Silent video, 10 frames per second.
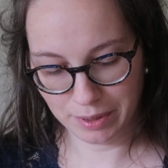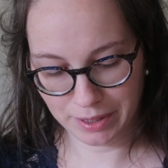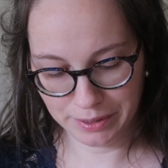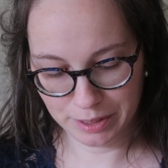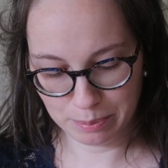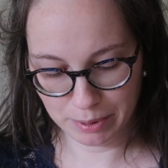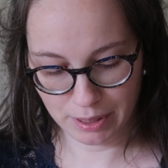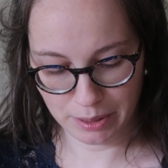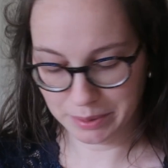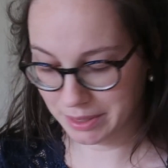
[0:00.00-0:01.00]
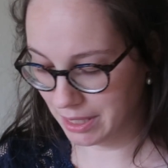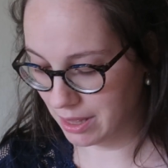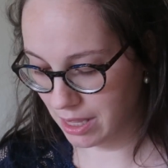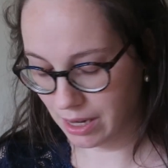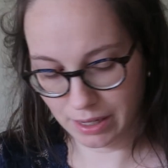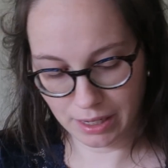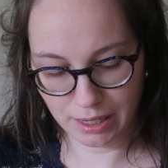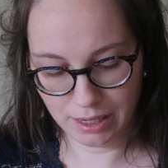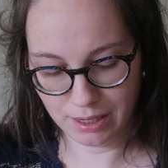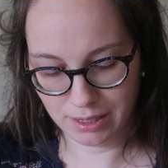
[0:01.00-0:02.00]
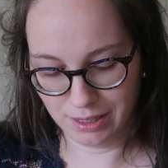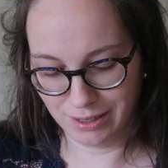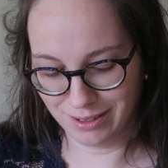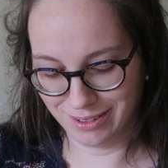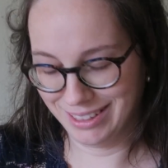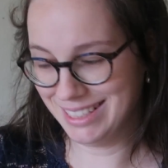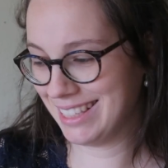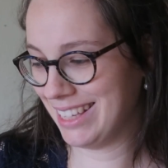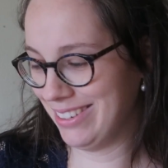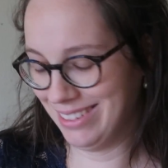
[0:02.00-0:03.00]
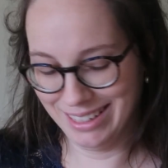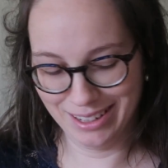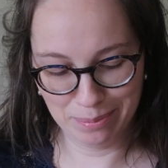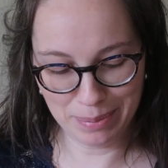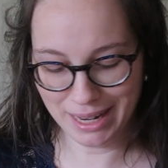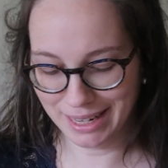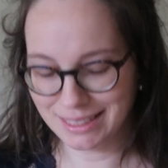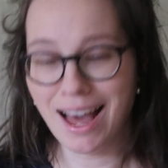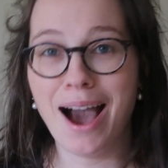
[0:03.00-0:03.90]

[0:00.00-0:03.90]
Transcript: we're going to put those in there. Oh, these cute little pinks.